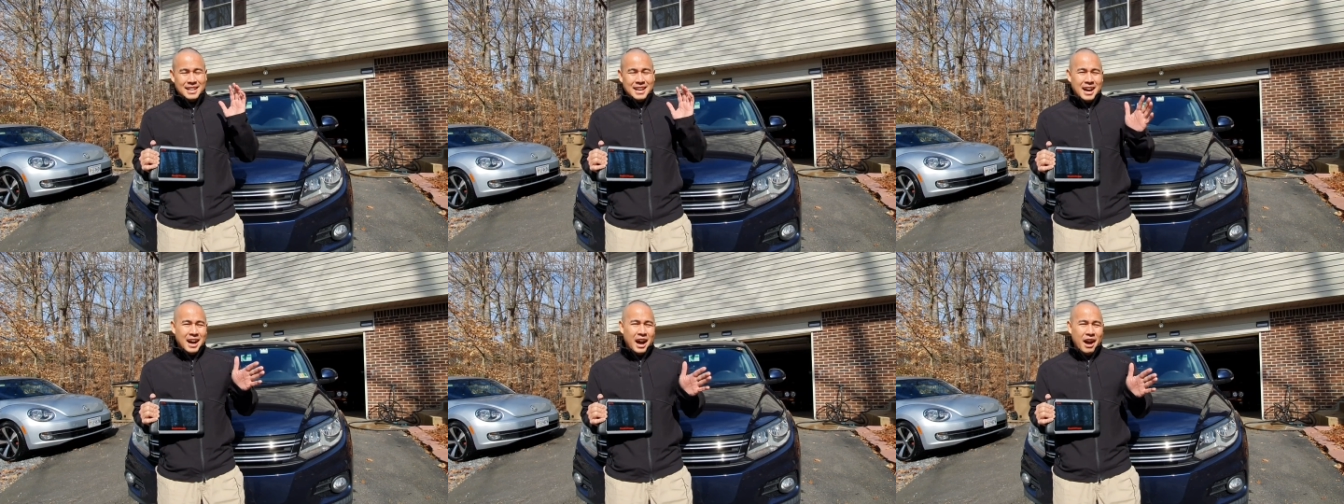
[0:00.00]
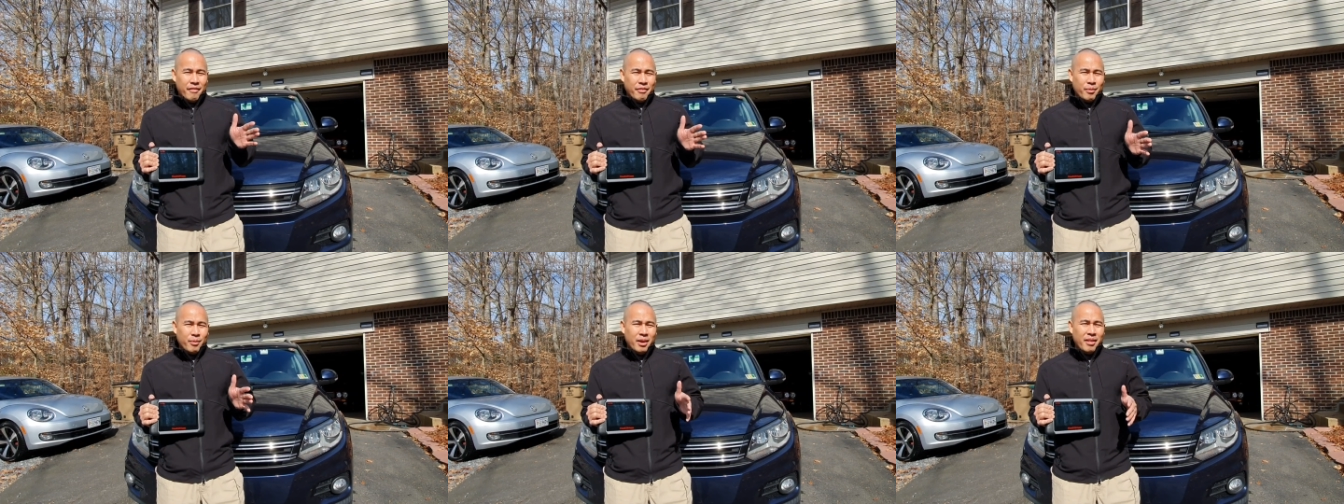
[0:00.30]
Hi
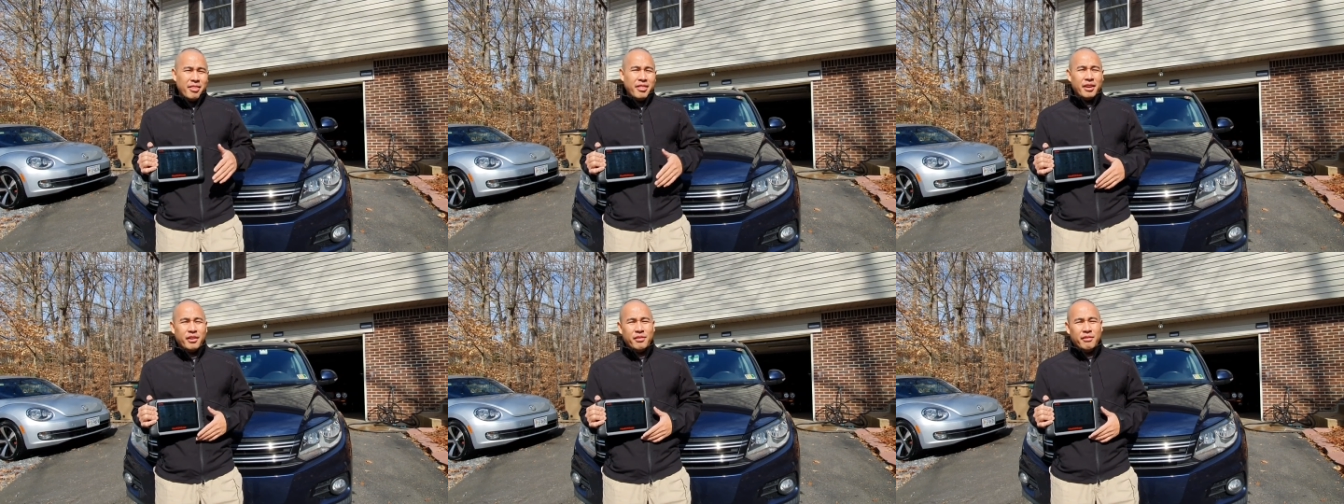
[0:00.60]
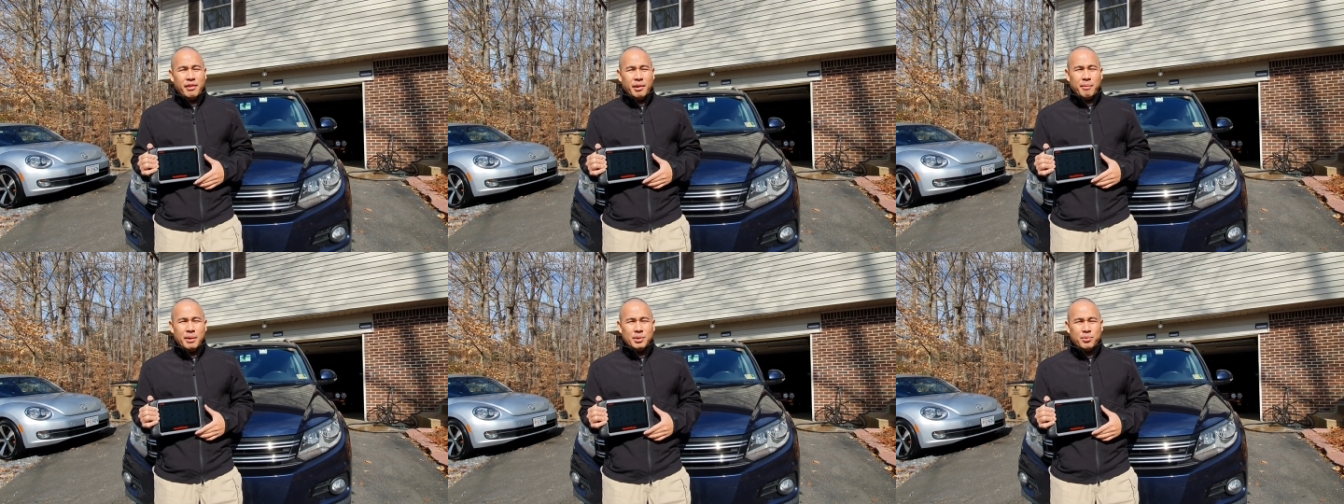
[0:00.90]
everyone, thank you
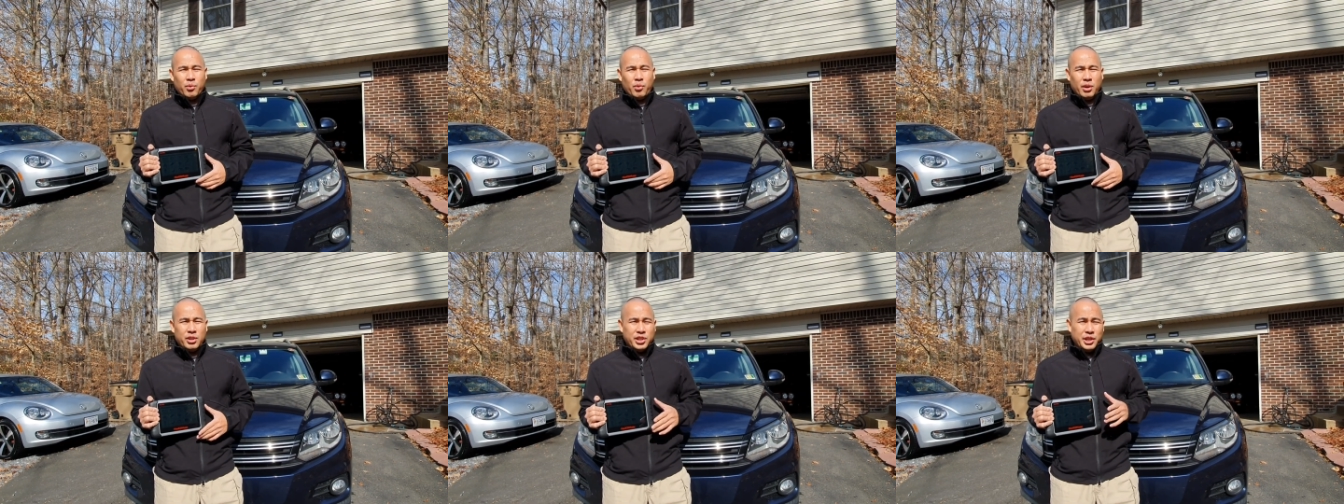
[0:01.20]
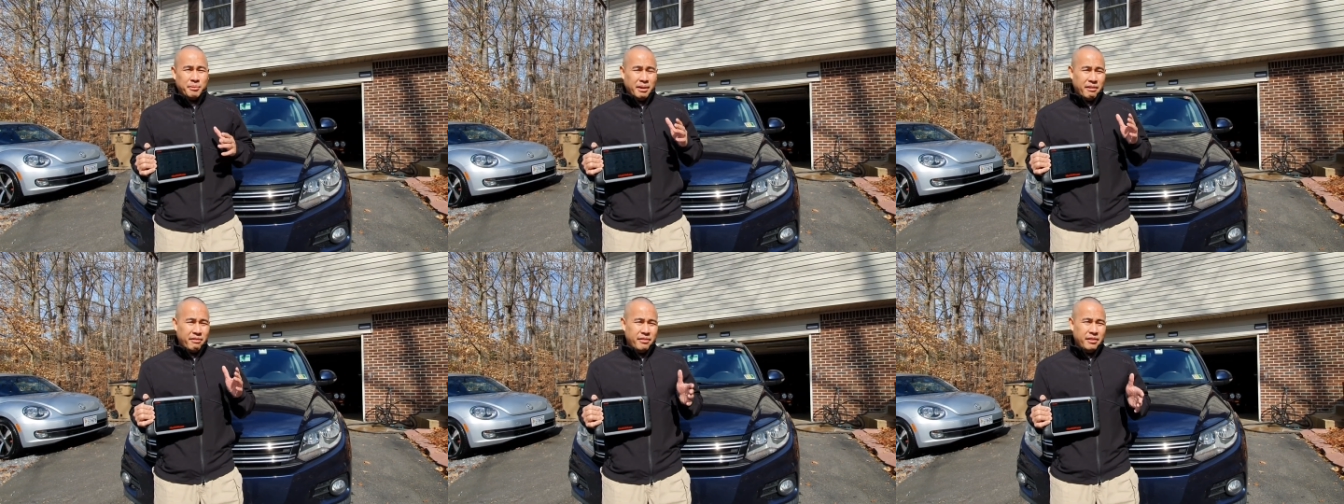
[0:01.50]
very much for watching
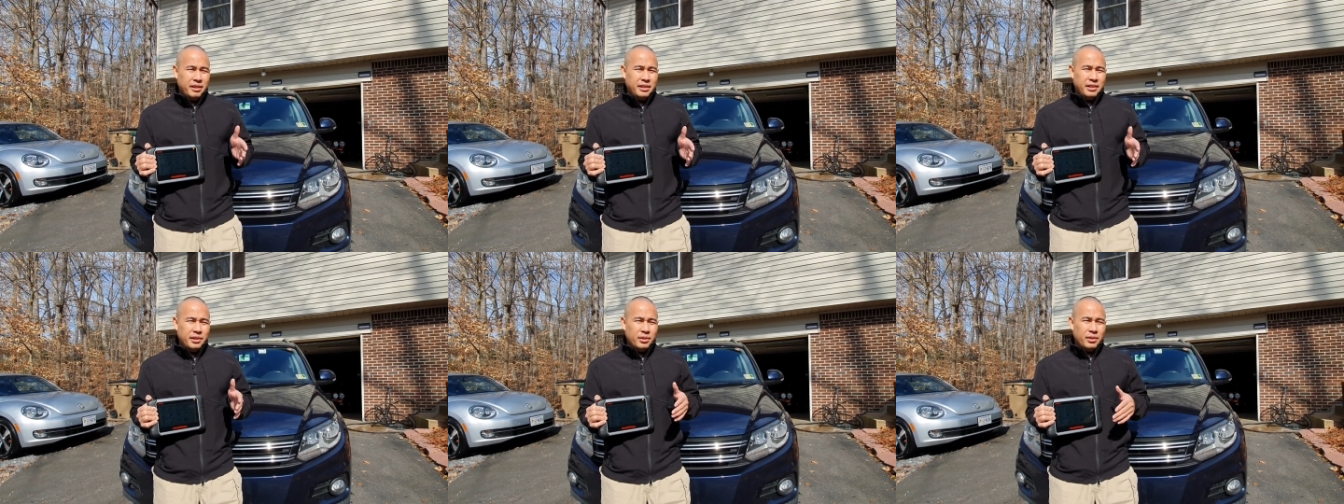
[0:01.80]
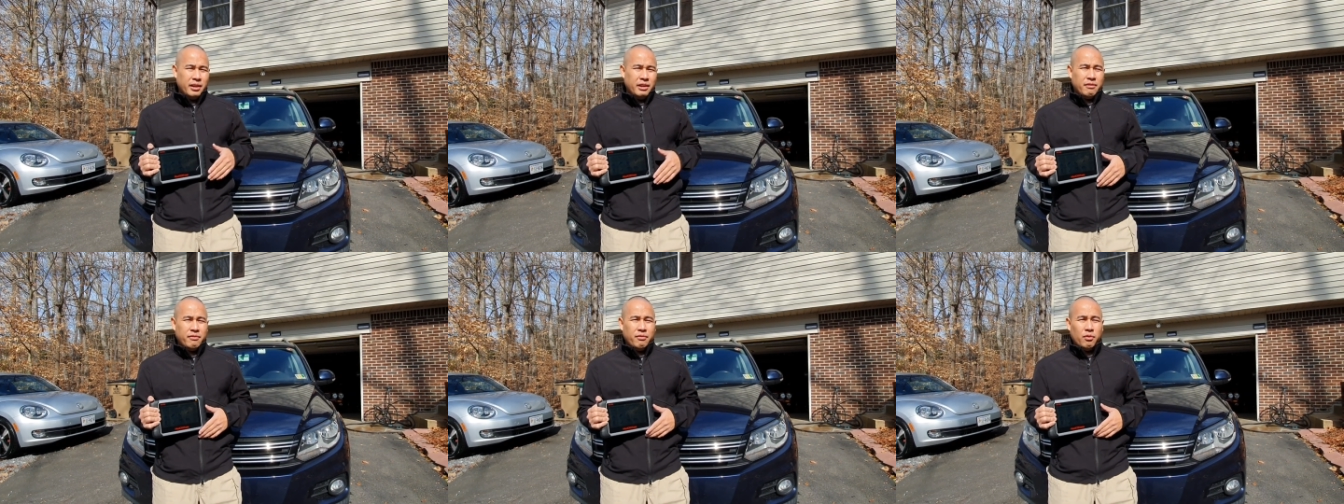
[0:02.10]
my video
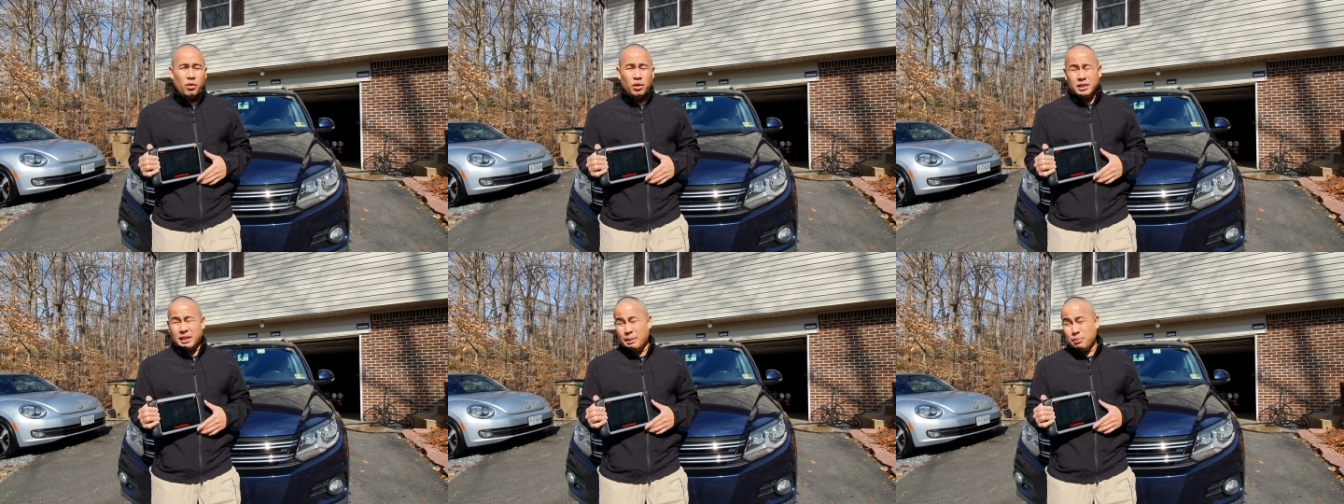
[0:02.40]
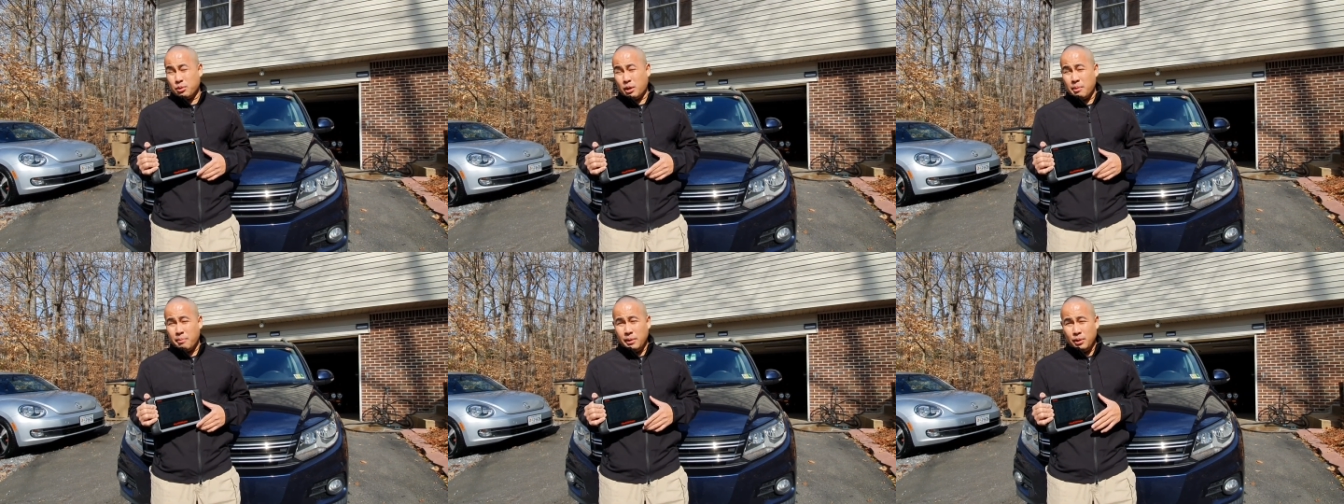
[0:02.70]
and for
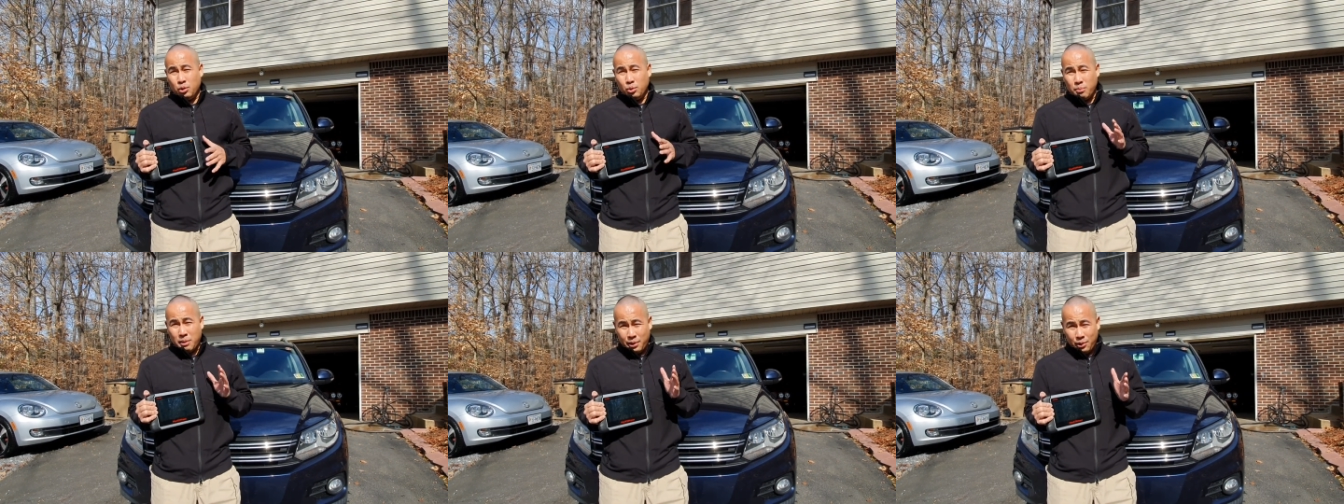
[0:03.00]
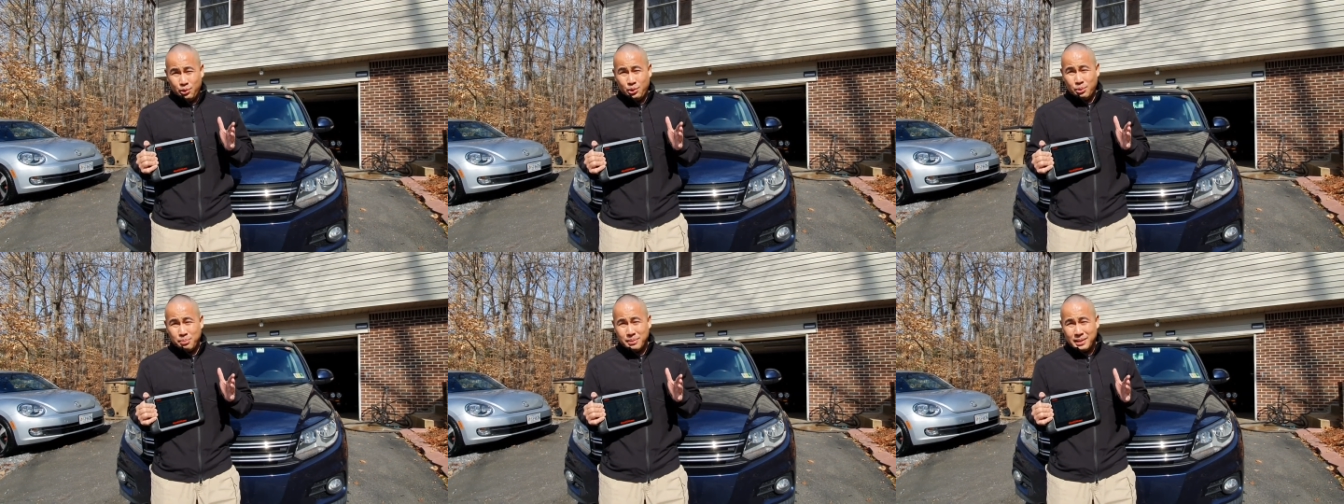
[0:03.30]
subscribing to my
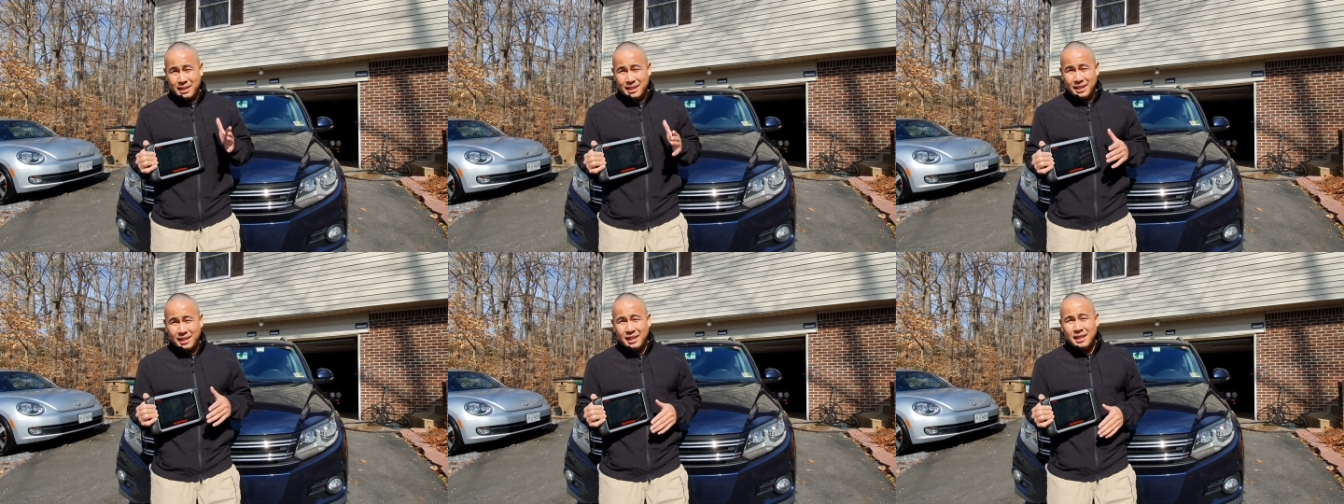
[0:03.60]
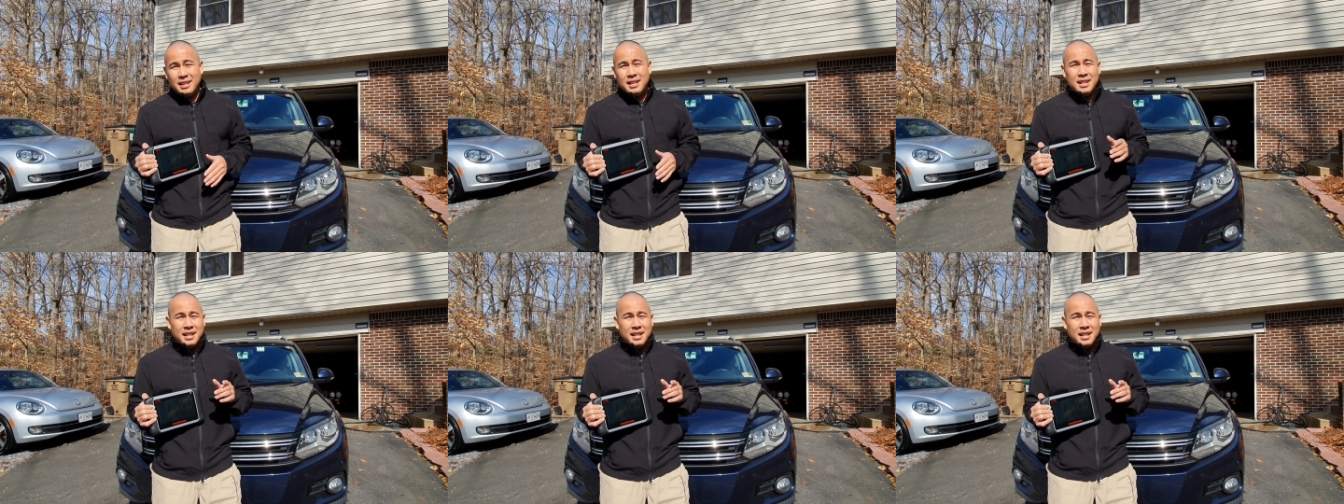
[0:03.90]
YouTube channel.